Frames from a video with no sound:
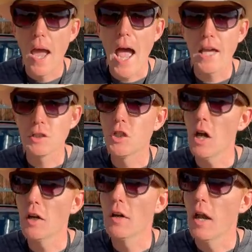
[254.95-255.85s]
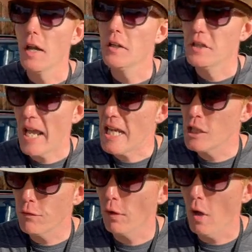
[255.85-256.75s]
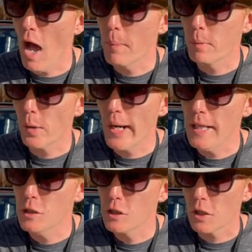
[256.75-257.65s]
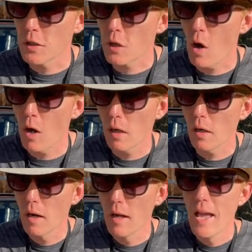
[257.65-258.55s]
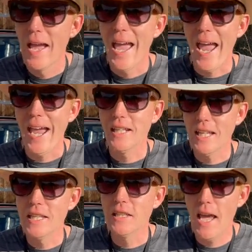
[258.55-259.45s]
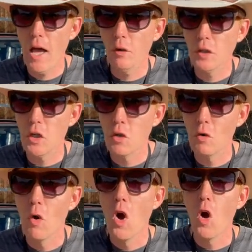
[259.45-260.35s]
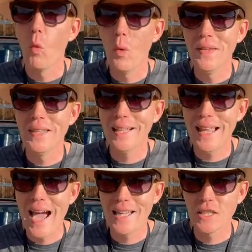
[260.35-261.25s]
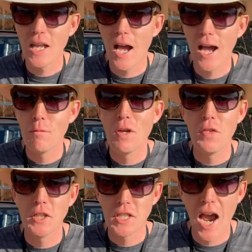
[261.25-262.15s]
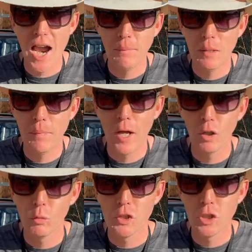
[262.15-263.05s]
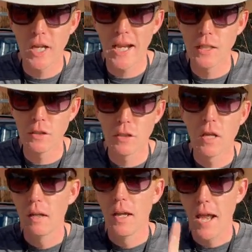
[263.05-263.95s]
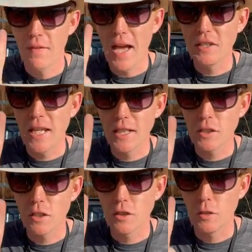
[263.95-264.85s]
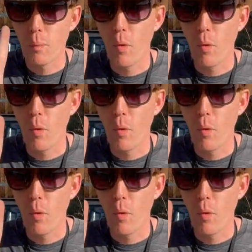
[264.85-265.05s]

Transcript: has done tasteful upgrades to the car, and can tell you when the last time the timing belt was changed. And that takes us to